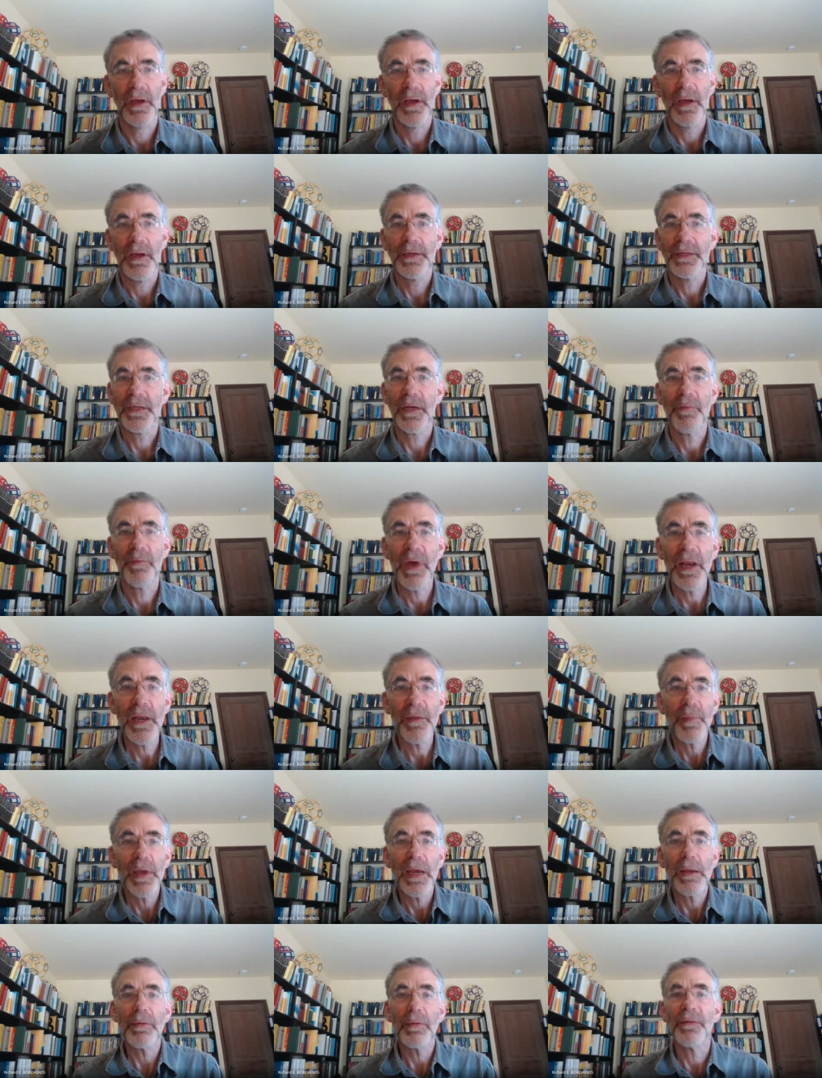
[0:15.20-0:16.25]
So many
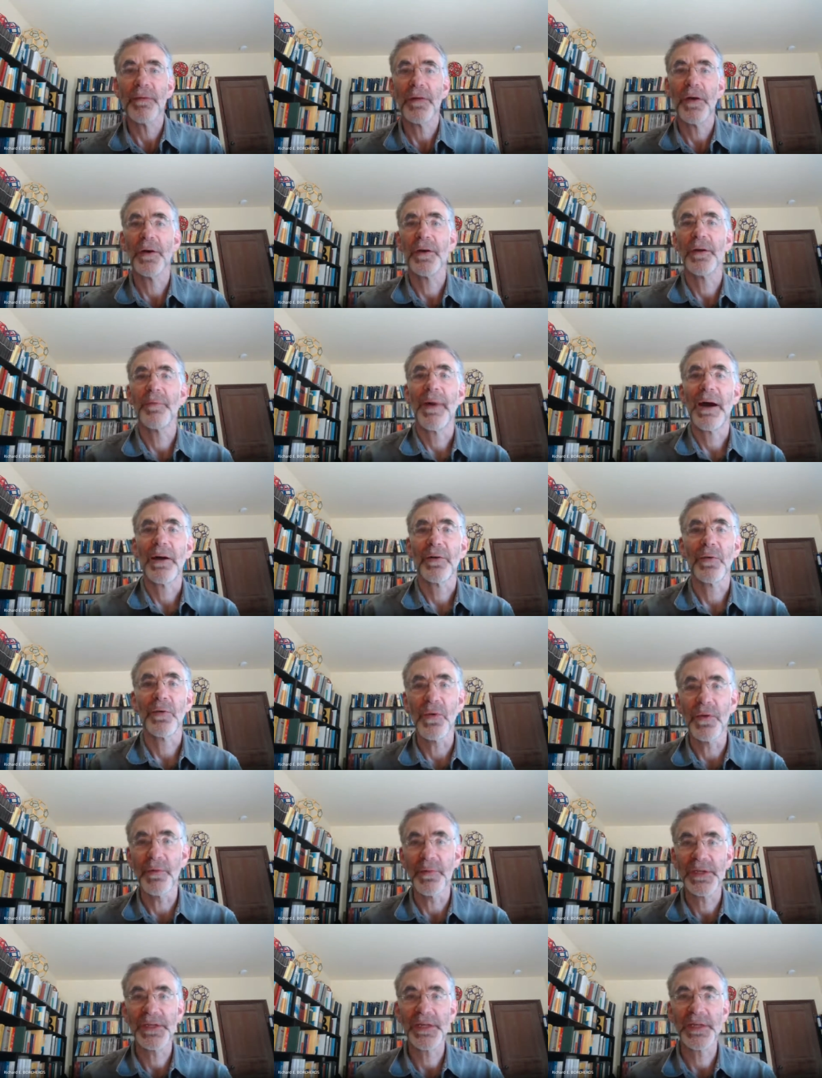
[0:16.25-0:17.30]
people have heard about all the
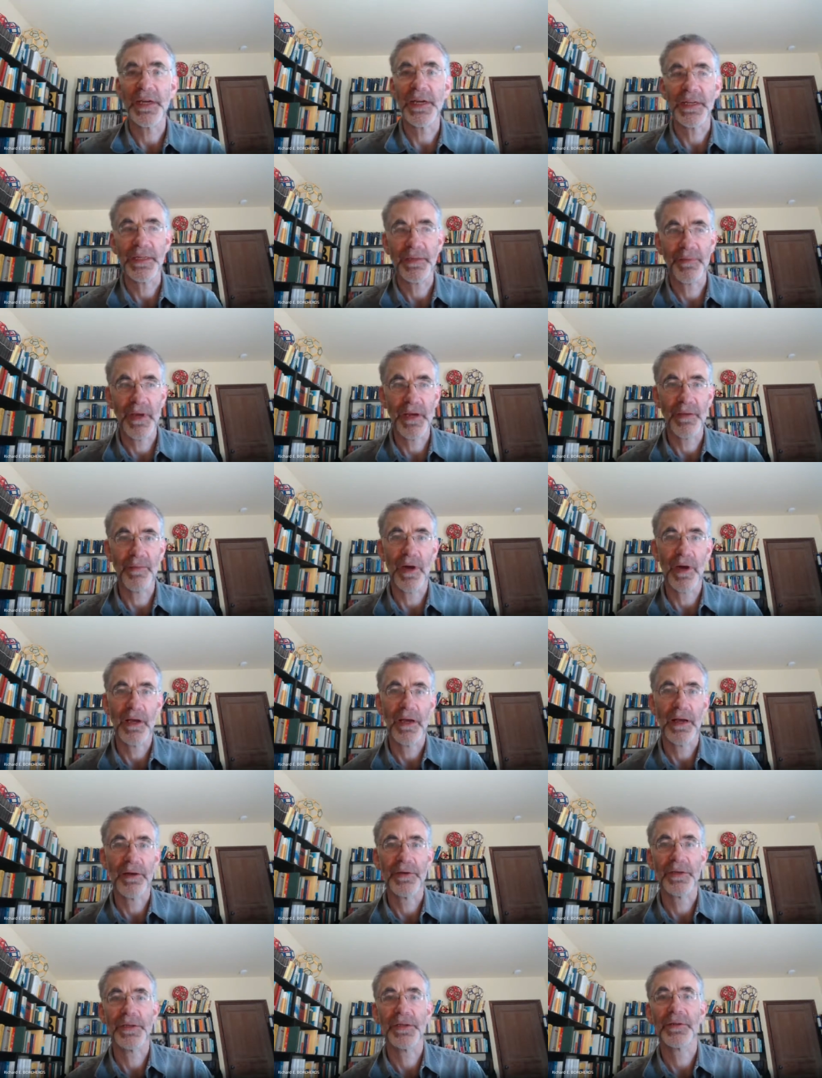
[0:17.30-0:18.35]
mistakes made by
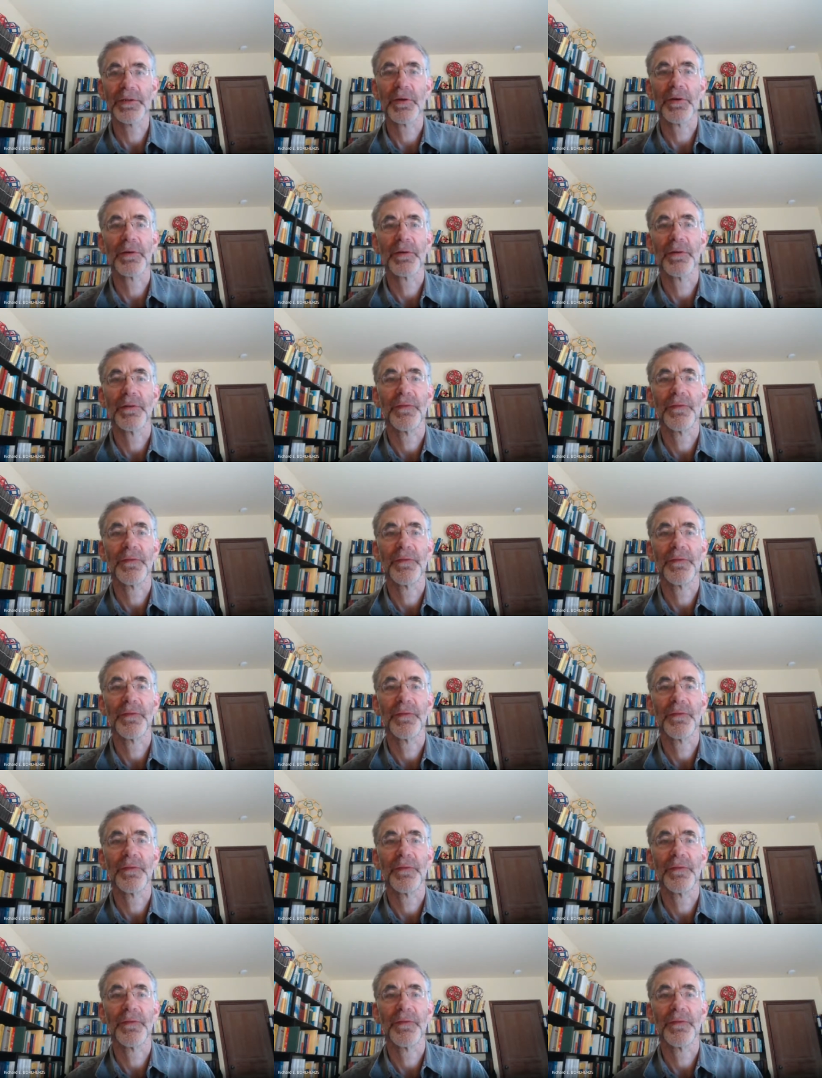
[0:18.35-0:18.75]
Aristotle.